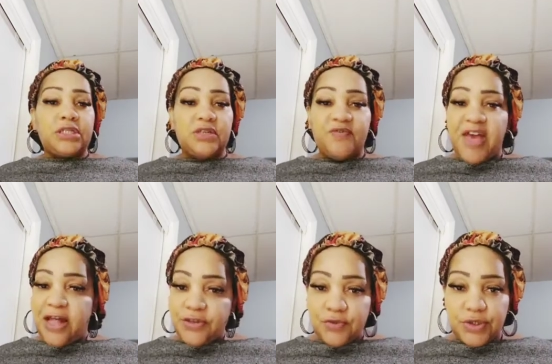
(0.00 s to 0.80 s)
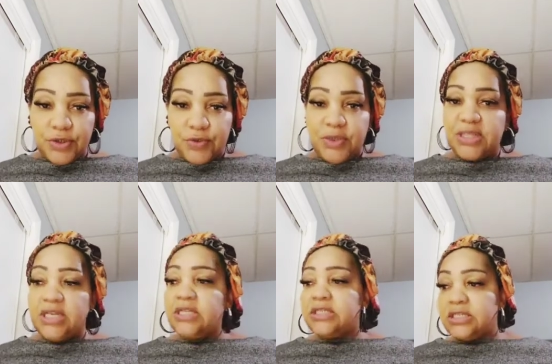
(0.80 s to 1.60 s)
to devalue you. And
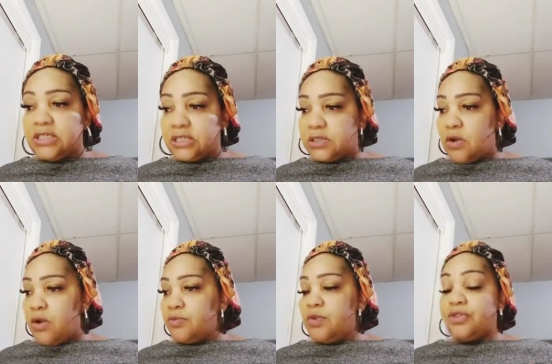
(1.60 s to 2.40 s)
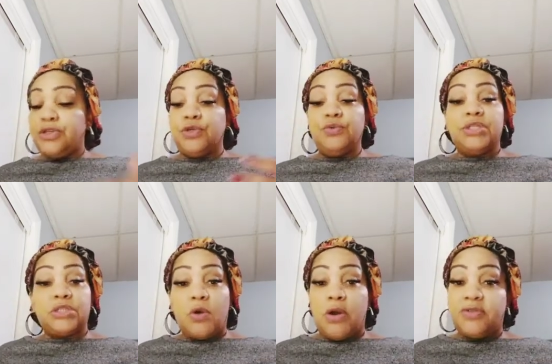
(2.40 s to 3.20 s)
then it's the discard. Whether you
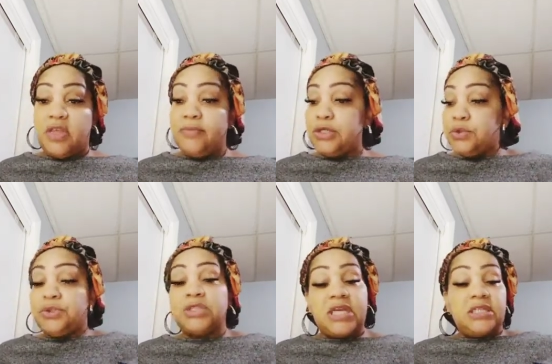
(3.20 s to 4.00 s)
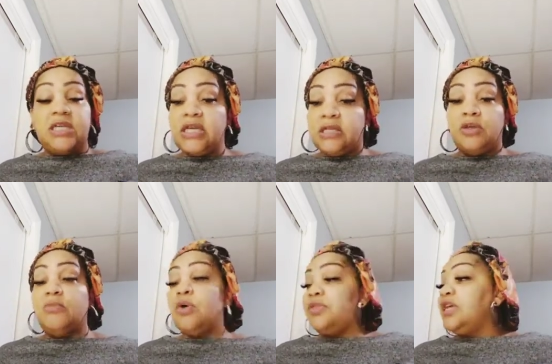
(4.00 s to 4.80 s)
discard them because you just can't take it no
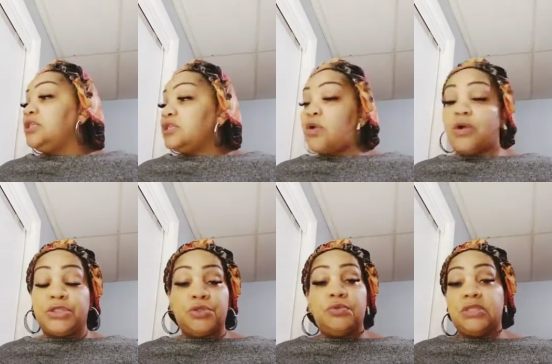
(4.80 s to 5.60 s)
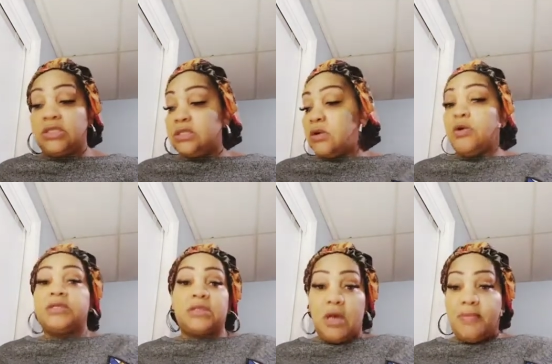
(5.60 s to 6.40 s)
more. They discard you. The discard
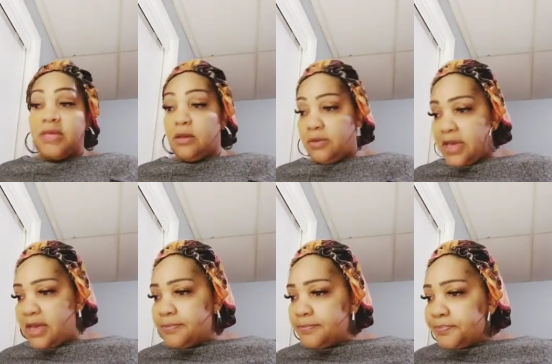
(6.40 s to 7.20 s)
is coming. Okay.